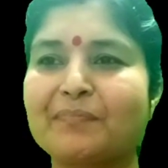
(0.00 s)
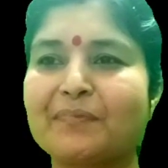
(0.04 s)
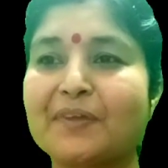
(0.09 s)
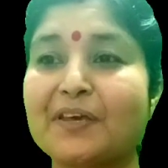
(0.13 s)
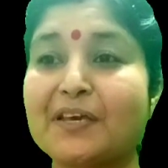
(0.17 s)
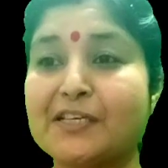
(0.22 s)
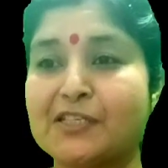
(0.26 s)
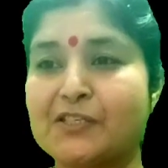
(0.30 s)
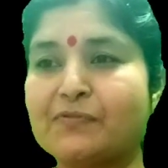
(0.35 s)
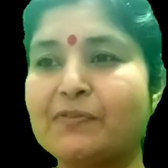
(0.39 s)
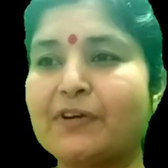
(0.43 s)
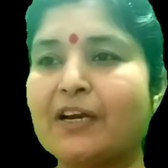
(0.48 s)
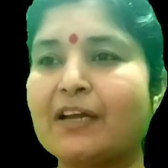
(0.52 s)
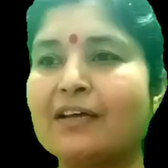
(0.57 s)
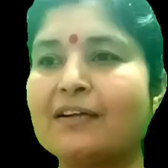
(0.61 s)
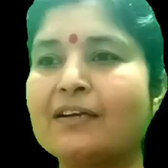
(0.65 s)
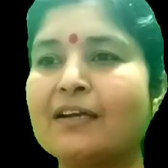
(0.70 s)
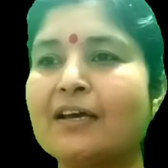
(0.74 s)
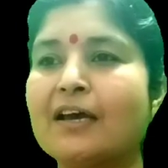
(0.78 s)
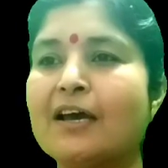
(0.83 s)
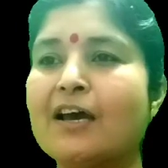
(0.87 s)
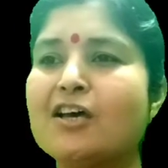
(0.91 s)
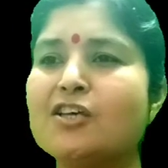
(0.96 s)

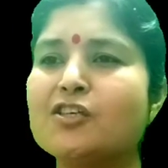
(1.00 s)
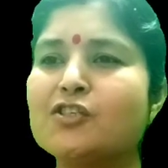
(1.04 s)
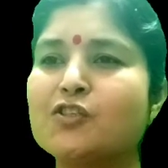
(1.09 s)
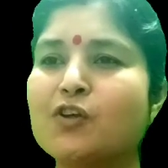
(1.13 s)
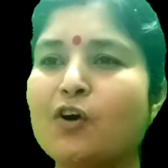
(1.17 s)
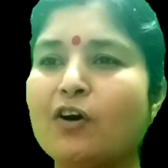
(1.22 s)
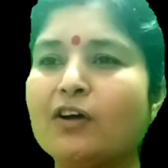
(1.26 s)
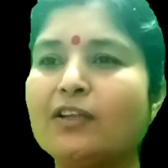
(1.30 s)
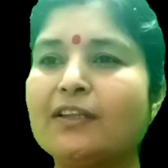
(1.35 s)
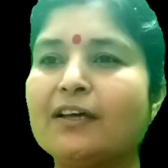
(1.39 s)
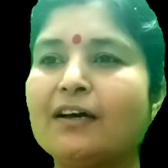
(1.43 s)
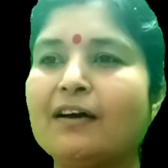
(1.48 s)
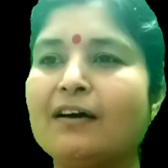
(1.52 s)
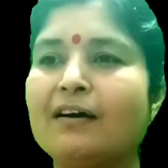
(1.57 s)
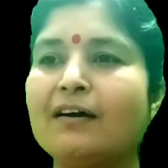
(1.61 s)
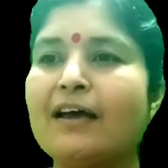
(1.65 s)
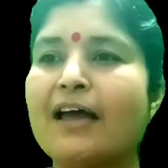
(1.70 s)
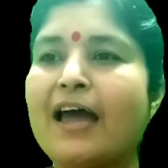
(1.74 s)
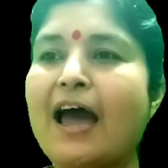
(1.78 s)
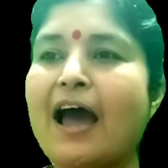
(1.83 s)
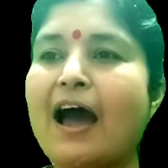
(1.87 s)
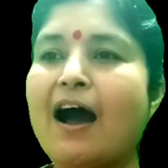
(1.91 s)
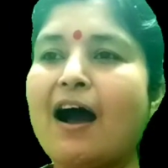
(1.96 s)
Iswaran saw the
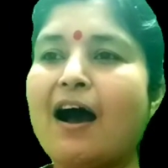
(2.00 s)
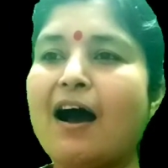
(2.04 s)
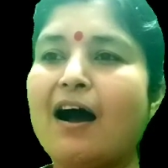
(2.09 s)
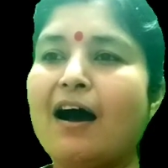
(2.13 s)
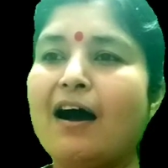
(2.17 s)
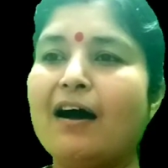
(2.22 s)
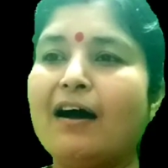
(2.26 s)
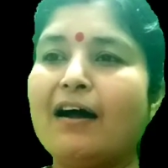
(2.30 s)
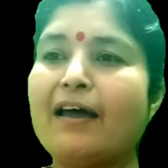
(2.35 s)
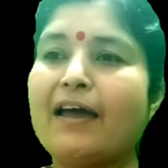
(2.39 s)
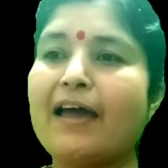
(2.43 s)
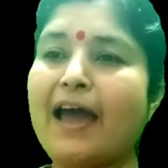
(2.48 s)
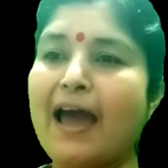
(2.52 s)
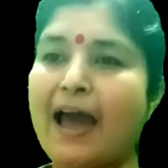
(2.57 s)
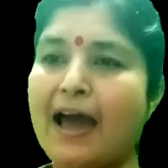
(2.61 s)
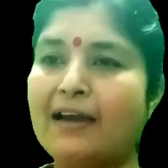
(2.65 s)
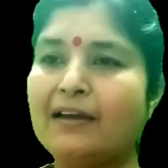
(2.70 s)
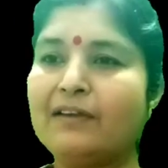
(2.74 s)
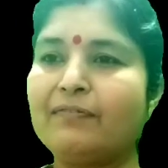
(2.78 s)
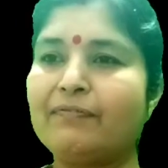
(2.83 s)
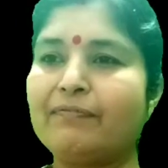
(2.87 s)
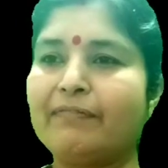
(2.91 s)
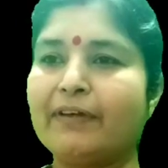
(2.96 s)

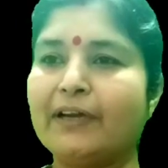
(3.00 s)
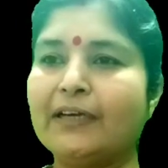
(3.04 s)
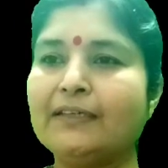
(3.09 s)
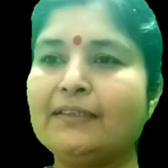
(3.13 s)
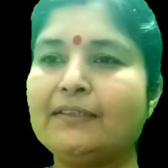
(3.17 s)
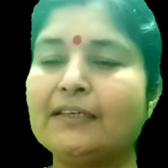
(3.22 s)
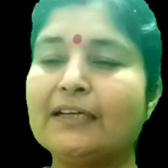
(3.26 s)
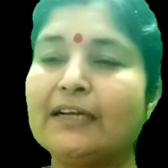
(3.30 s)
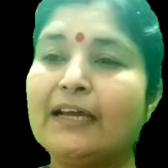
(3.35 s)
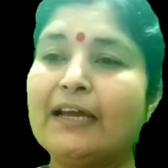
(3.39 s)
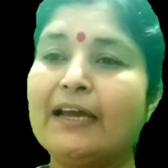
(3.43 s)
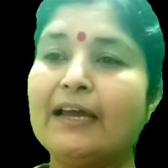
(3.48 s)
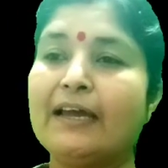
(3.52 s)
elephant